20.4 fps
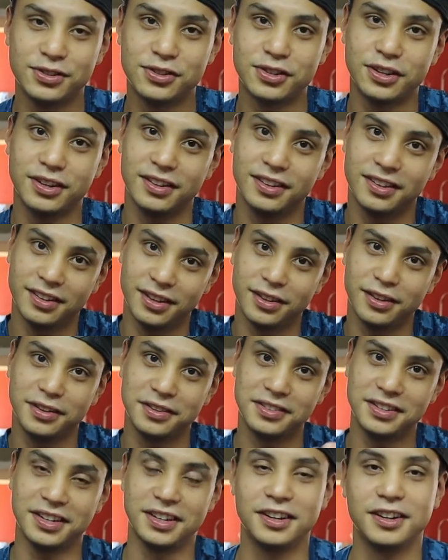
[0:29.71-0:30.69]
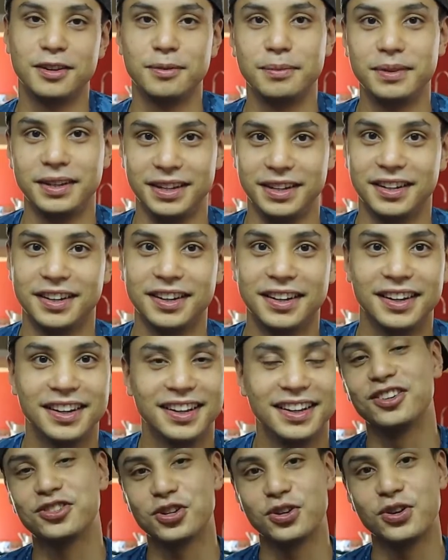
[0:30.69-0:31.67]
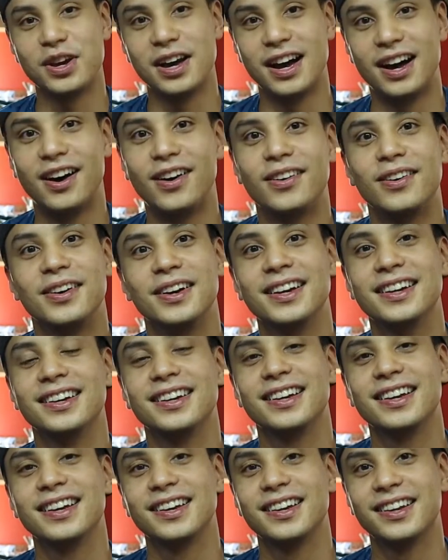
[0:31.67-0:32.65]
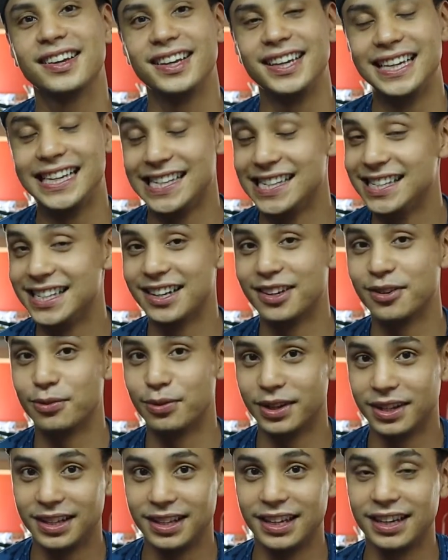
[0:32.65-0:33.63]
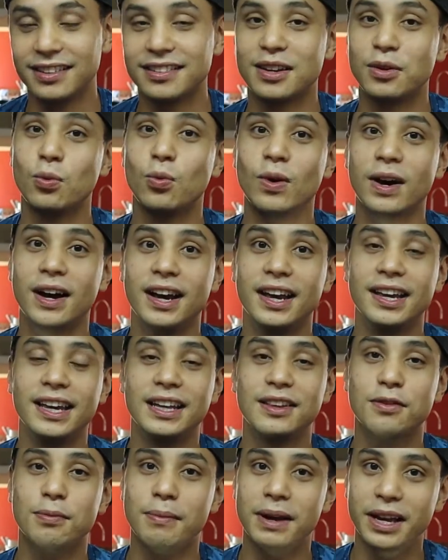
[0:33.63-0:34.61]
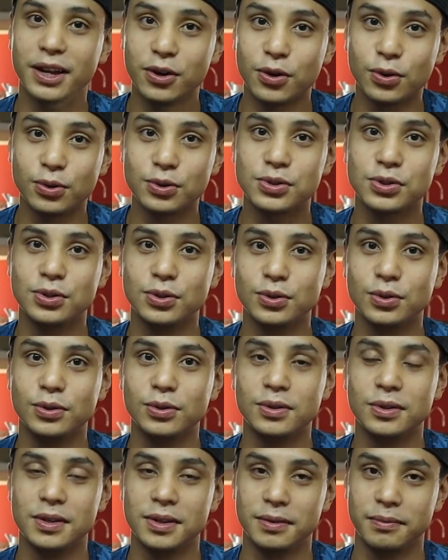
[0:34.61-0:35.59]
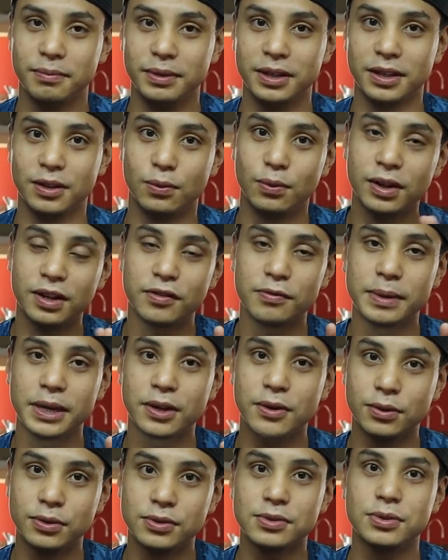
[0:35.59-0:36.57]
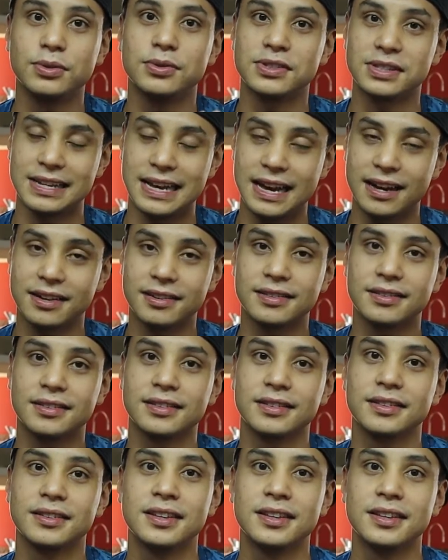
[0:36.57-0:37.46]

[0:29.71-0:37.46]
Insert other synonym here. I'll show you how easy it really is and why it's my go-to meal, one of my go-to snacks.